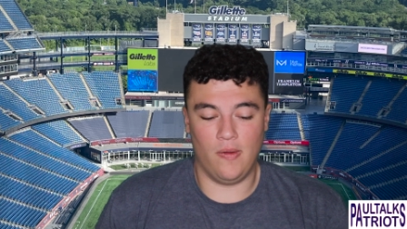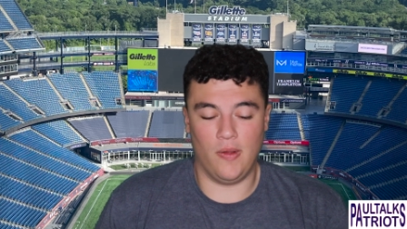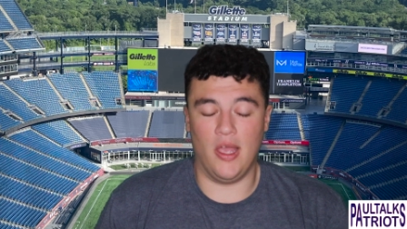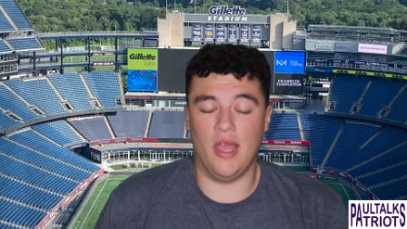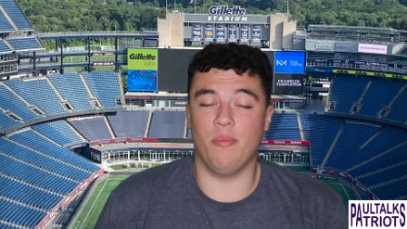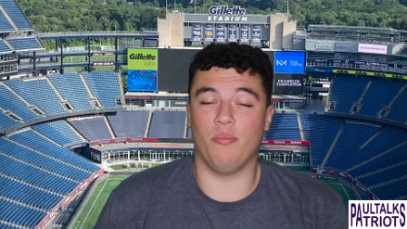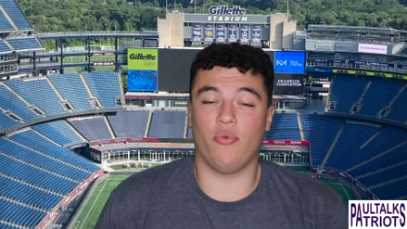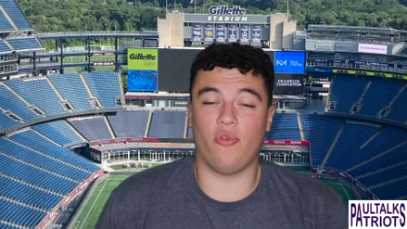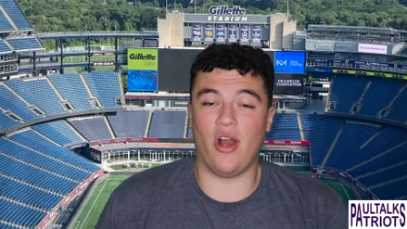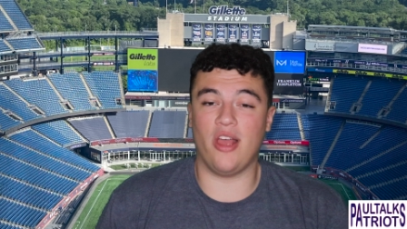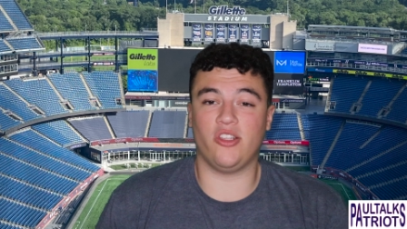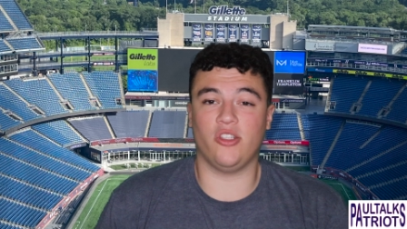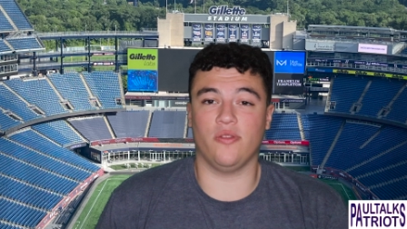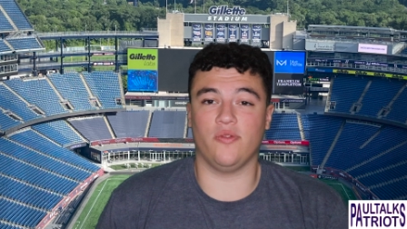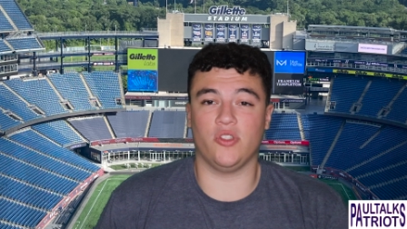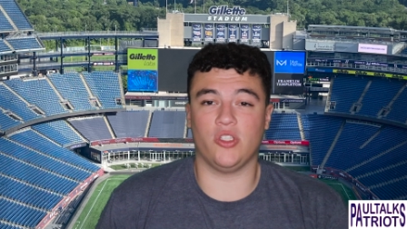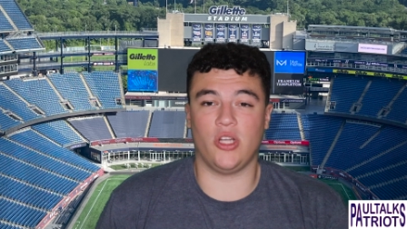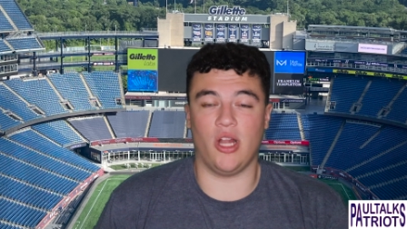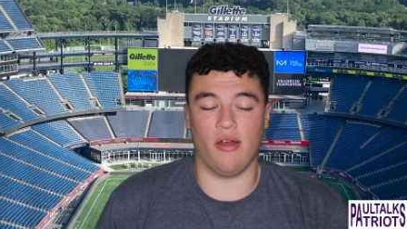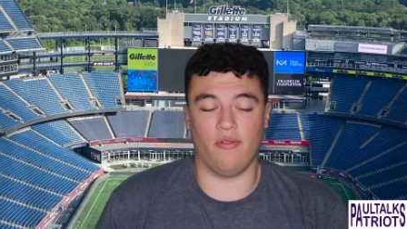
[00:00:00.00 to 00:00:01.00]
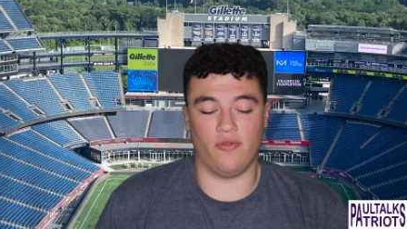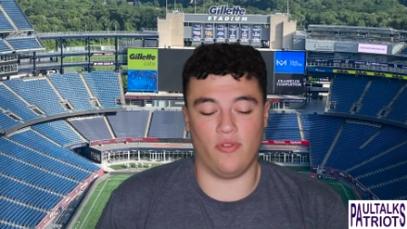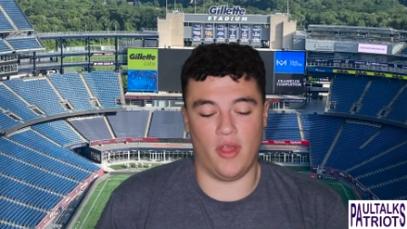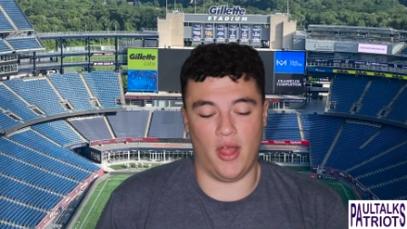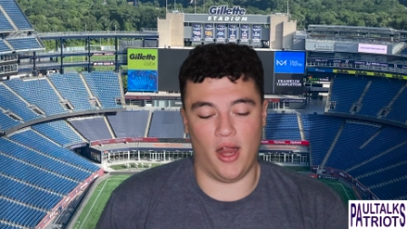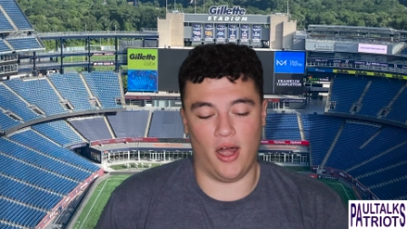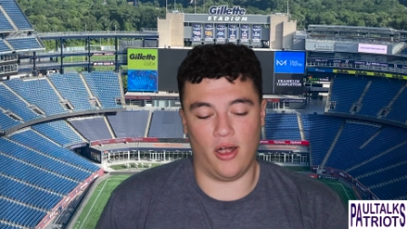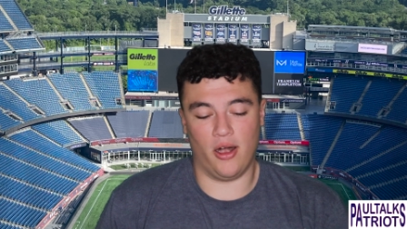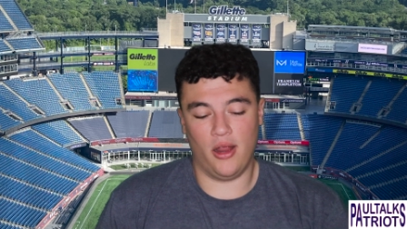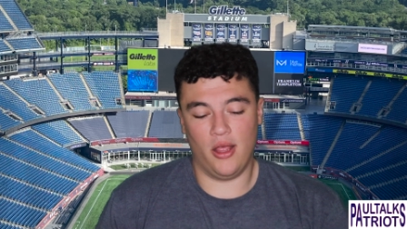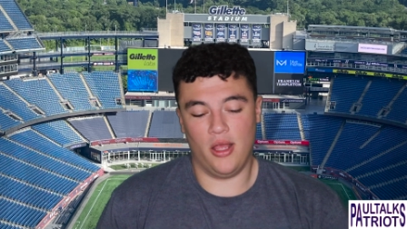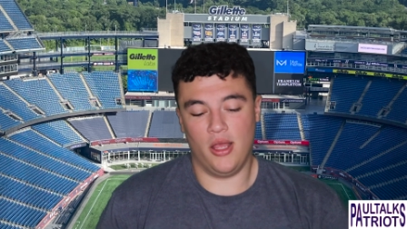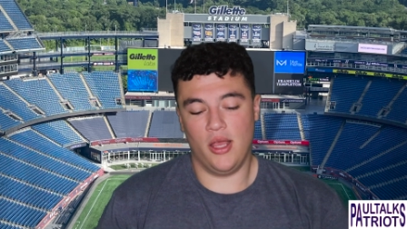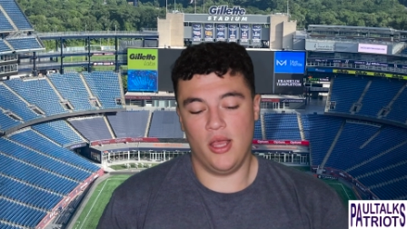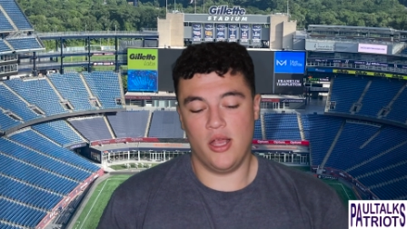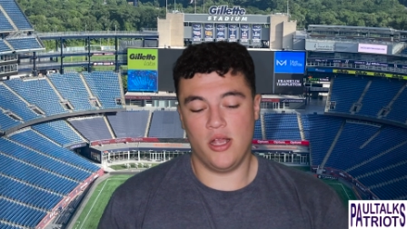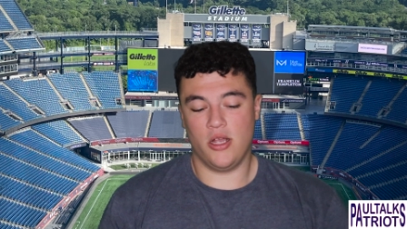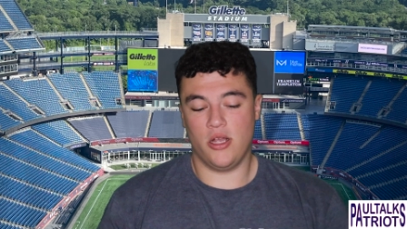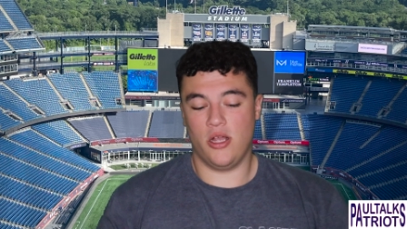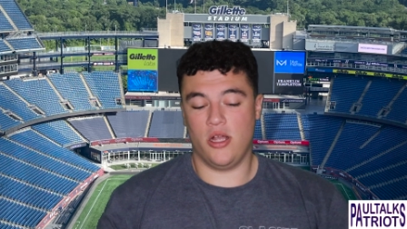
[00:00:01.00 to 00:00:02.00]
Impressive stuff there.
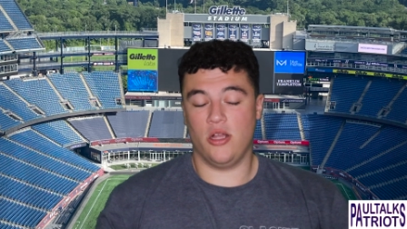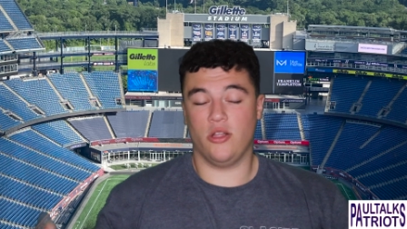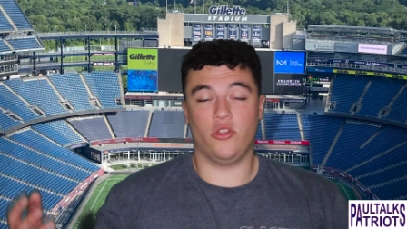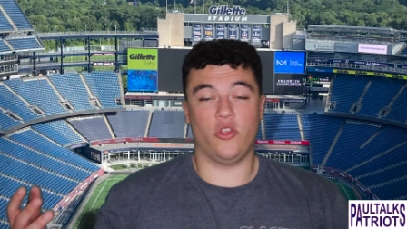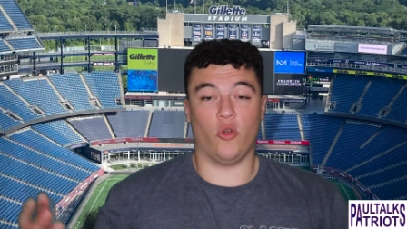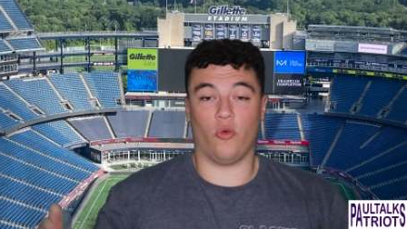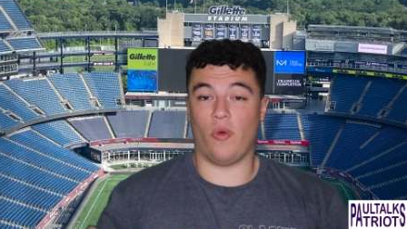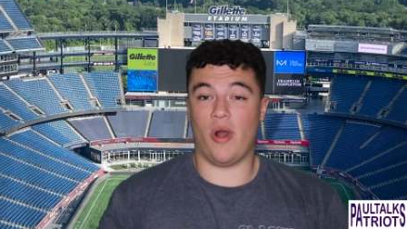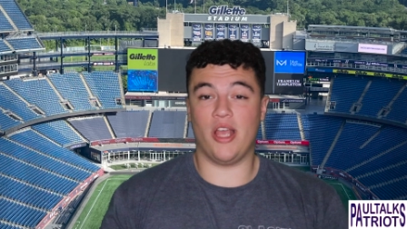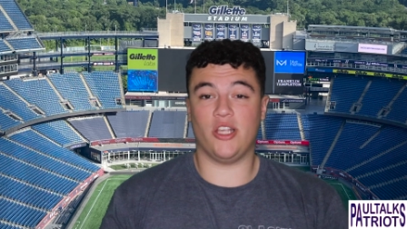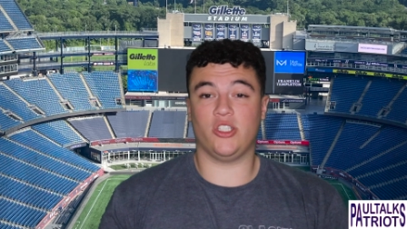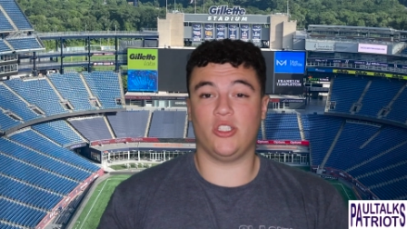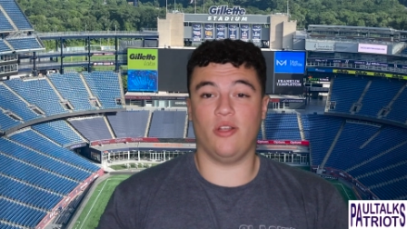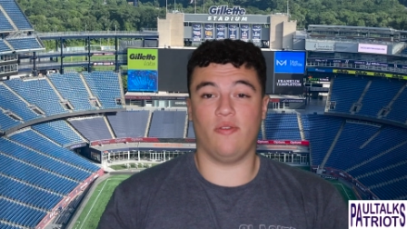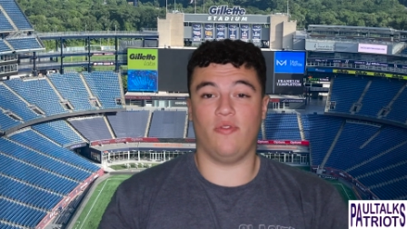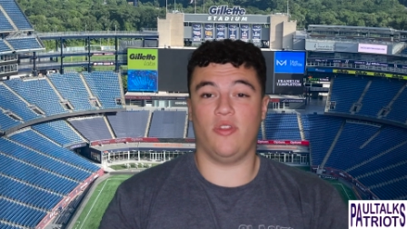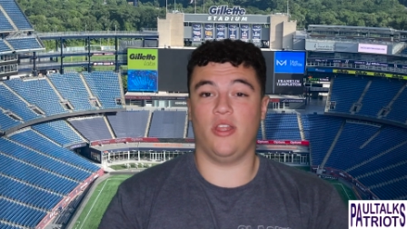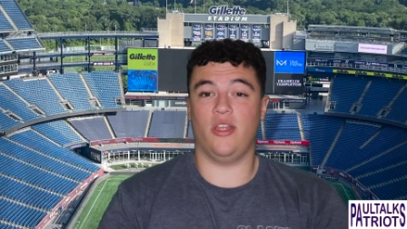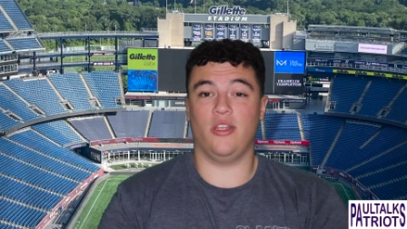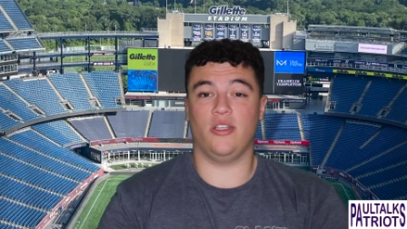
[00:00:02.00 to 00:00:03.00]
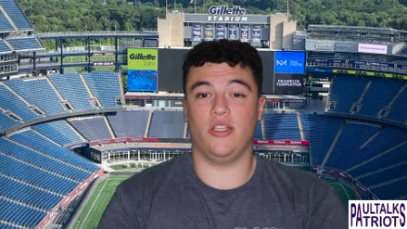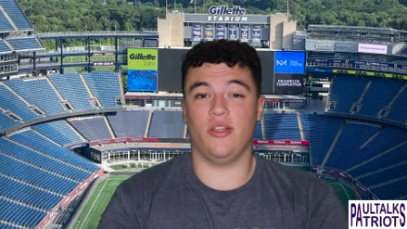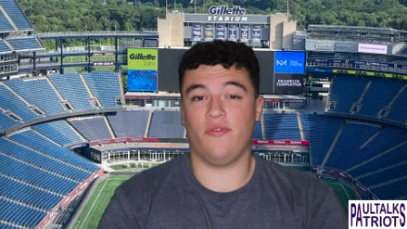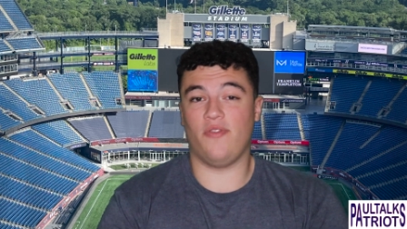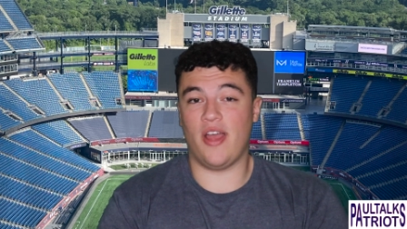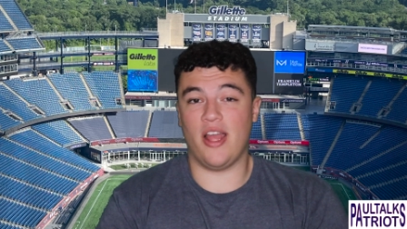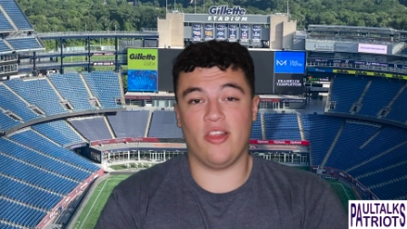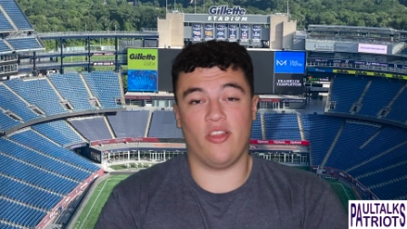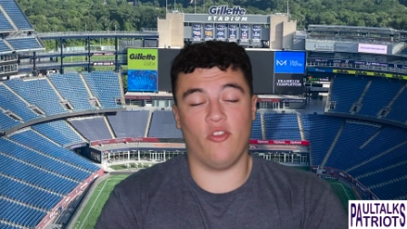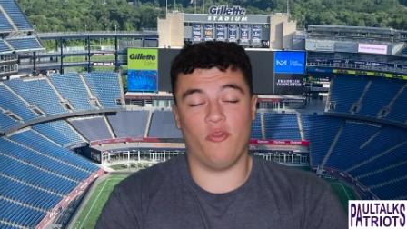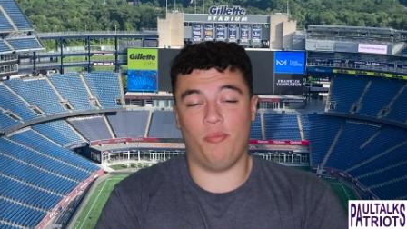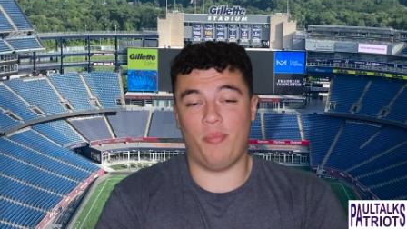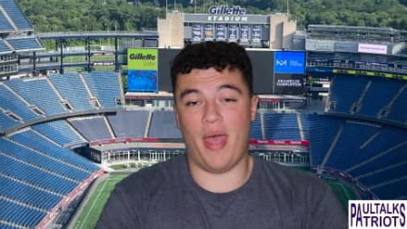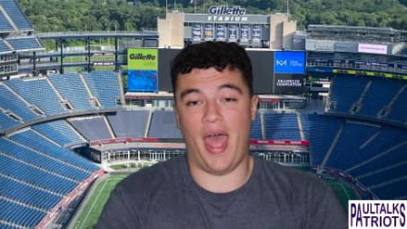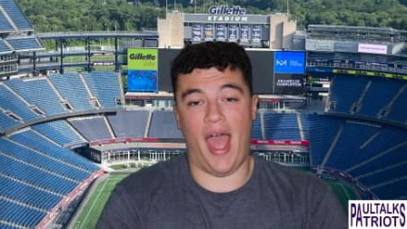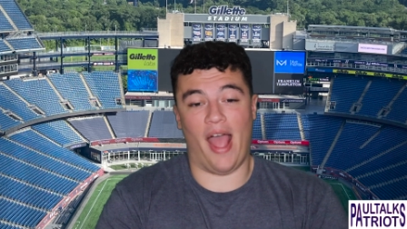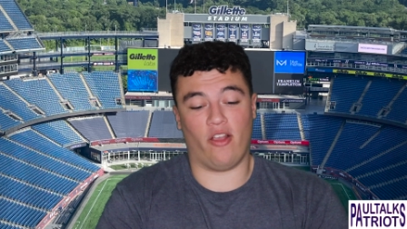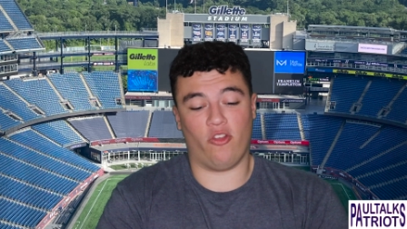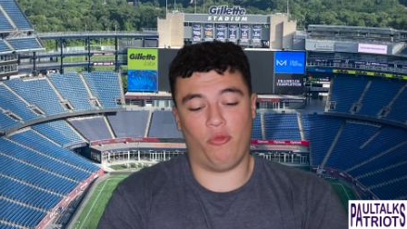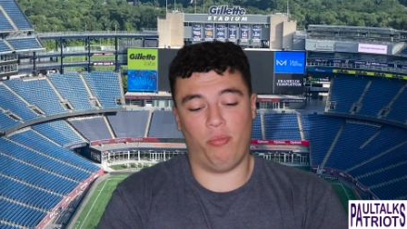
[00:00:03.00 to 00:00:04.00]
The rest of the defensive
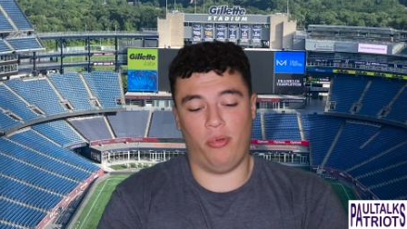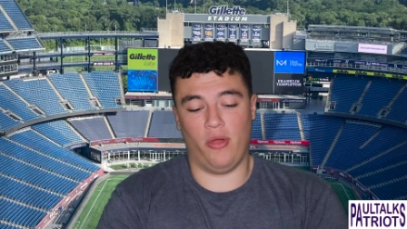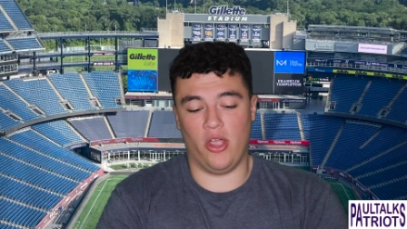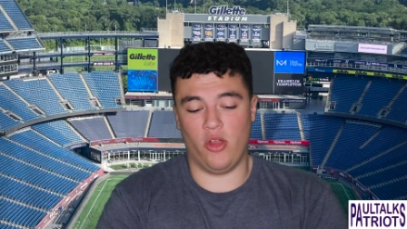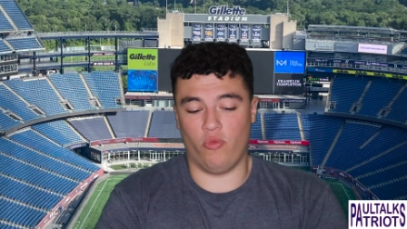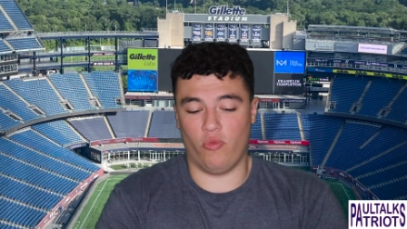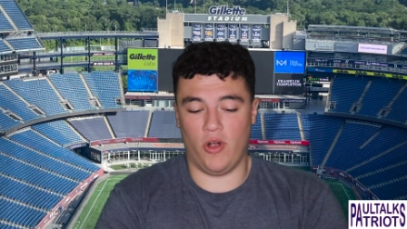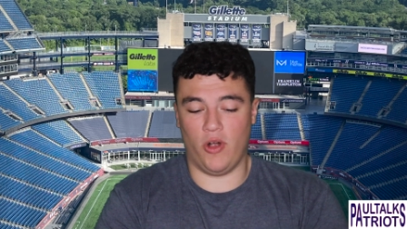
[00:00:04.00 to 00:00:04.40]
backs played